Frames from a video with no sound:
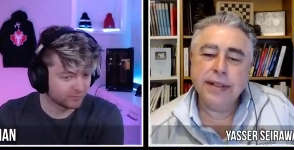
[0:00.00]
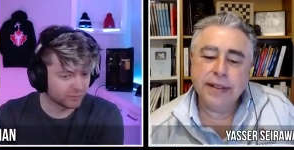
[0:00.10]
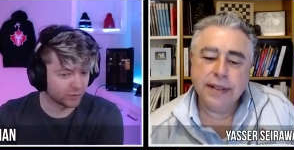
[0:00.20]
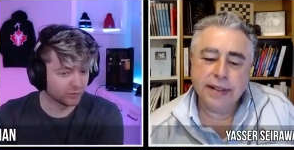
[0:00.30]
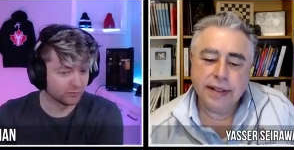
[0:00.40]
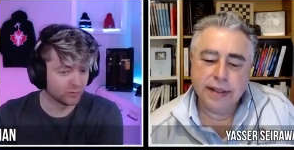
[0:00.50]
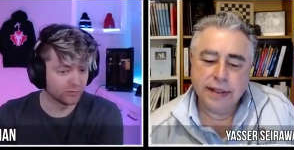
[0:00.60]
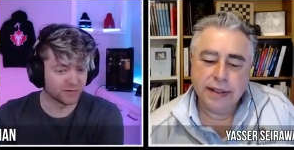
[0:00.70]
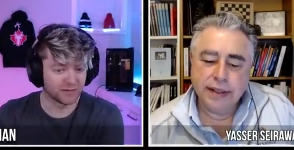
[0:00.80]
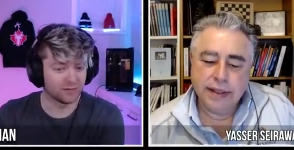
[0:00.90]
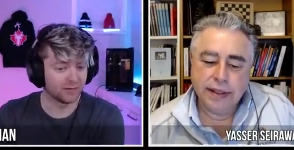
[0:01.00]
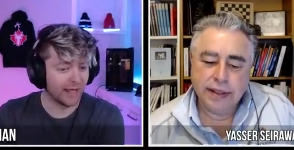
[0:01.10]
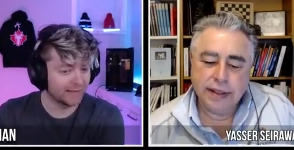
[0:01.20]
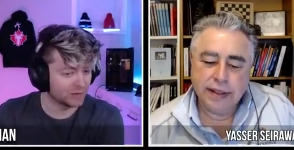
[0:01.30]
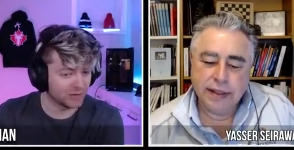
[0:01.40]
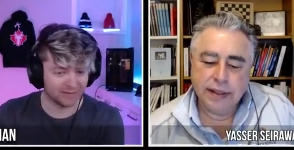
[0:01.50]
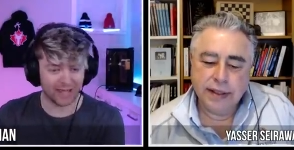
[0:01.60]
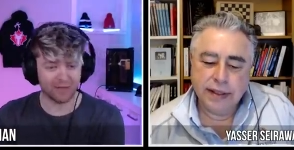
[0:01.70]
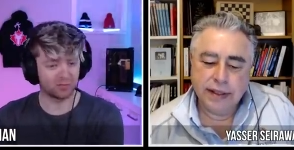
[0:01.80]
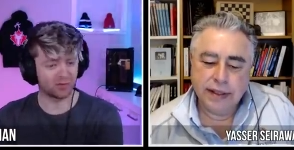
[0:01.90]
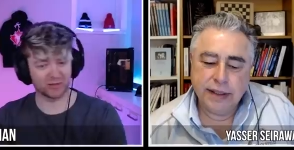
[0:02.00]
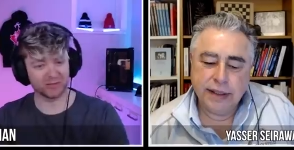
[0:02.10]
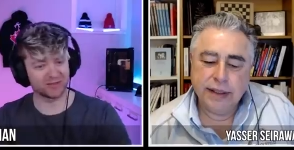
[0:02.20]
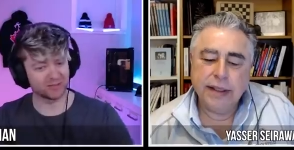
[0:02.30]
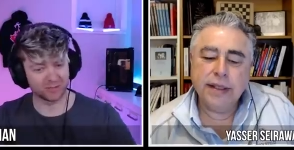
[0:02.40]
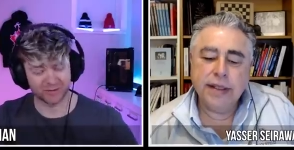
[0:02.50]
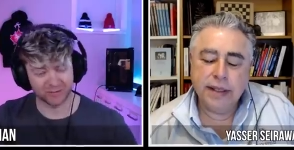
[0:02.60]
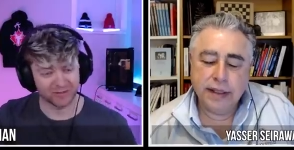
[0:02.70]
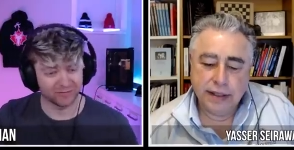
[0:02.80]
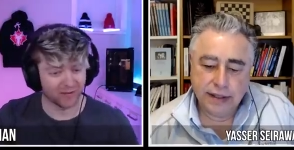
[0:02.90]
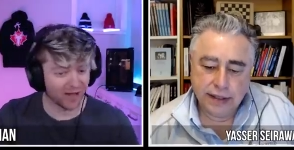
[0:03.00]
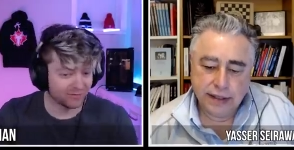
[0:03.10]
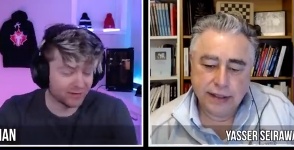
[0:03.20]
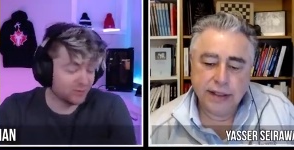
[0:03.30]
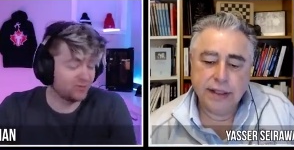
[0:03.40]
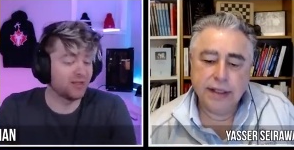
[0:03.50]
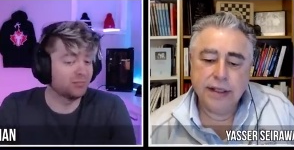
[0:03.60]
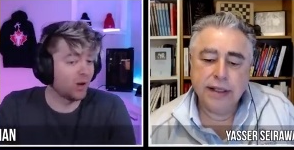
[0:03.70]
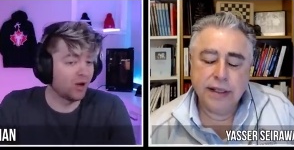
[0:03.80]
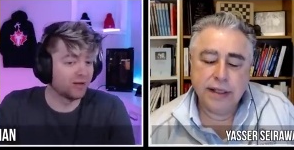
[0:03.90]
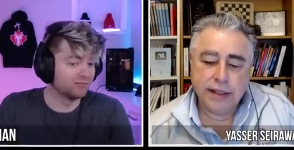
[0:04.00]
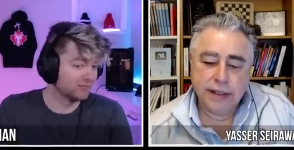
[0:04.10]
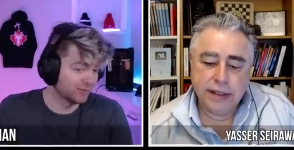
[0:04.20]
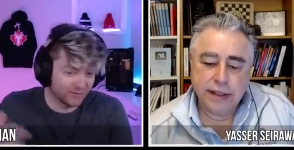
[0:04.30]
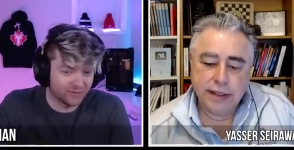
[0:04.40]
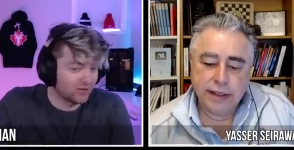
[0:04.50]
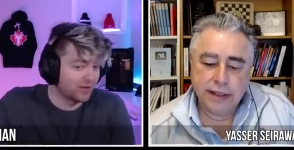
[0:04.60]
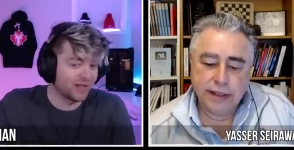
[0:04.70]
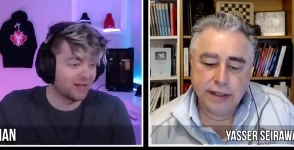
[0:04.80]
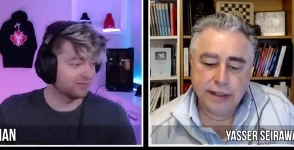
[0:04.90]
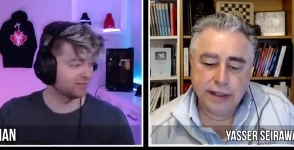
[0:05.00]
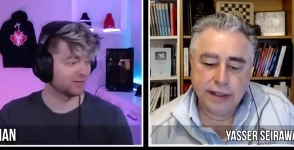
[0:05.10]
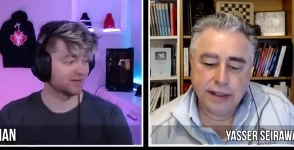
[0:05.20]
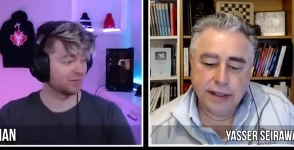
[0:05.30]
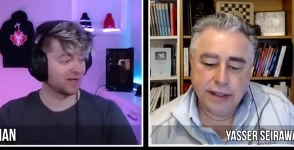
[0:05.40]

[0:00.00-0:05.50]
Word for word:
Speaker 1: good moves here. Knight g7, bishop d6, bishop c5, and you said pawn. That's all I'm getting from this, man.